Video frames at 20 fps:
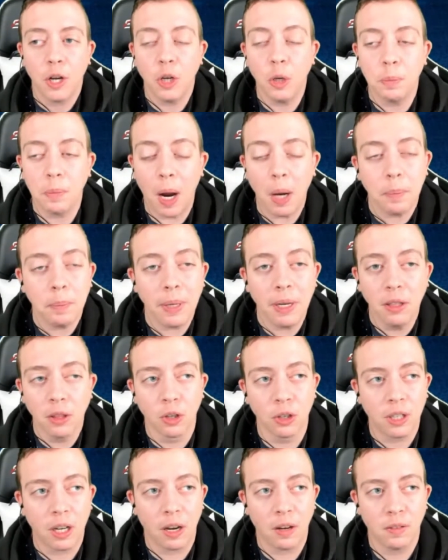you might be
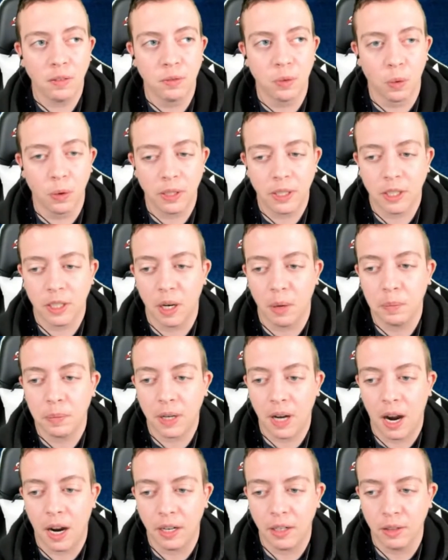looking for
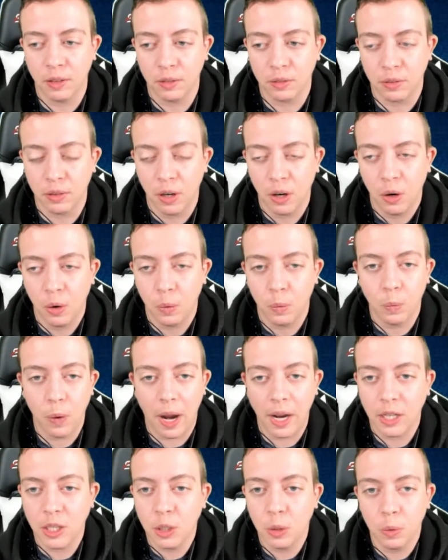some kind of
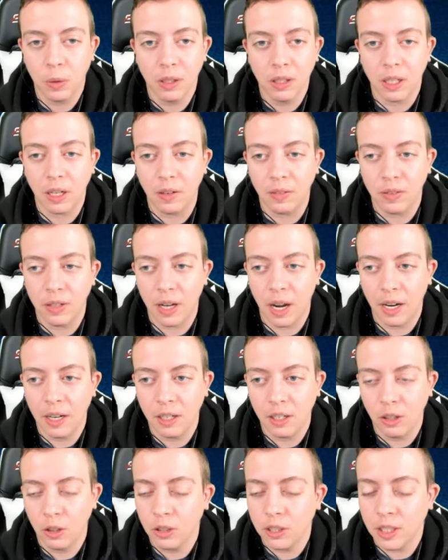way to
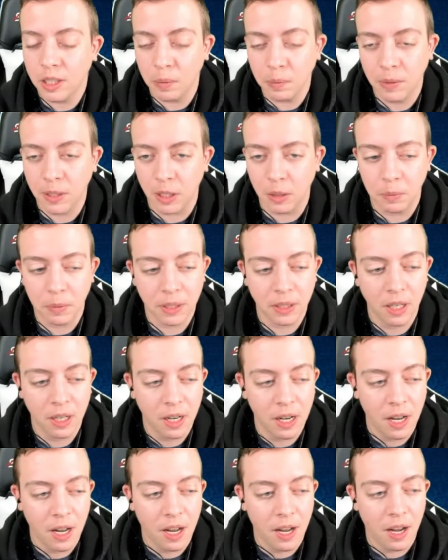alleviate your symptoms.
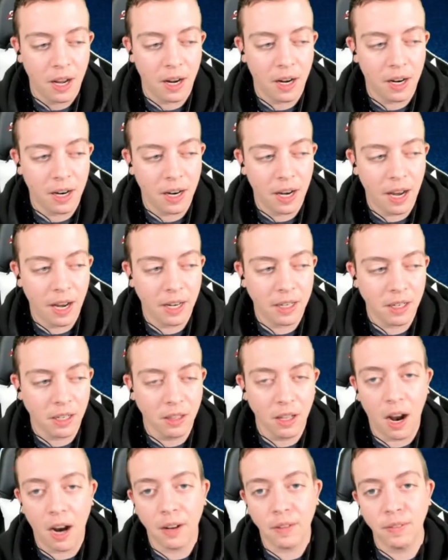Uh, and
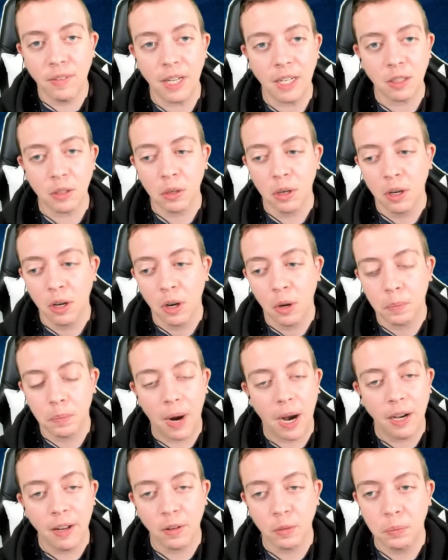a lot of these
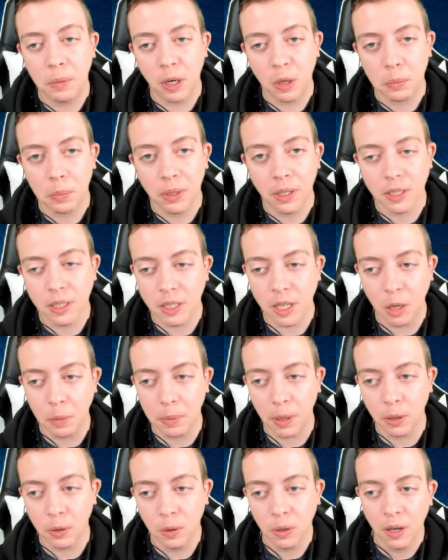might have been
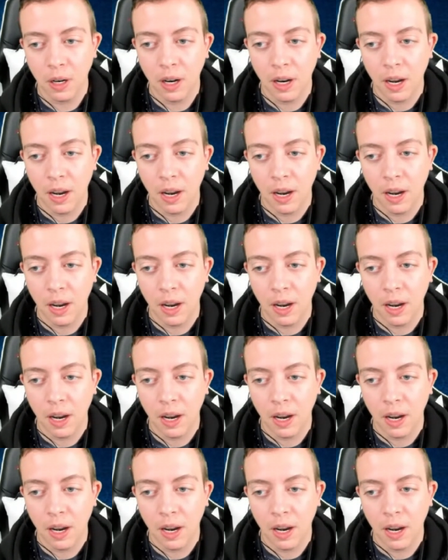placebo.